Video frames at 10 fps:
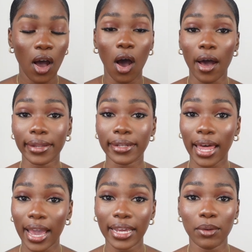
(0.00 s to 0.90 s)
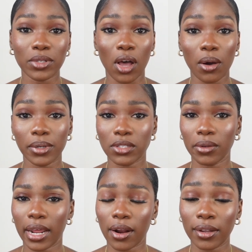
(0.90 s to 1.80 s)
online, it was always sold
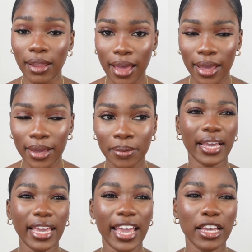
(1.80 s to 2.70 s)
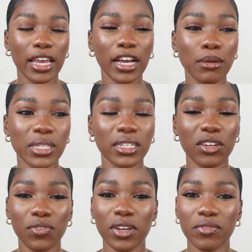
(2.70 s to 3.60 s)
out online. It comes in
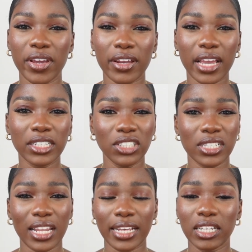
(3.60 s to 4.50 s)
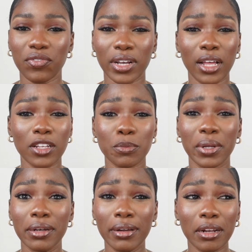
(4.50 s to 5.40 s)
different variations and like different colors, but
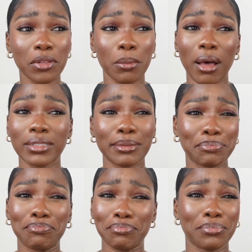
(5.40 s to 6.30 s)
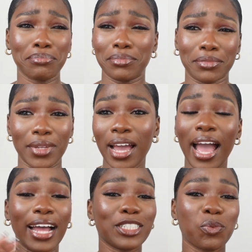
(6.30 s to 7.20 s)
none of them, I was like,
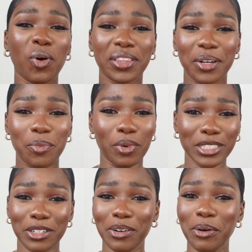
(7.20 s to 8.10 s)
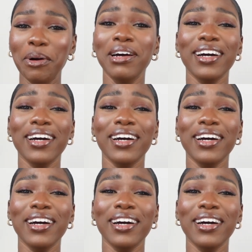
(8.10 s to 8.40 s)
I just want the original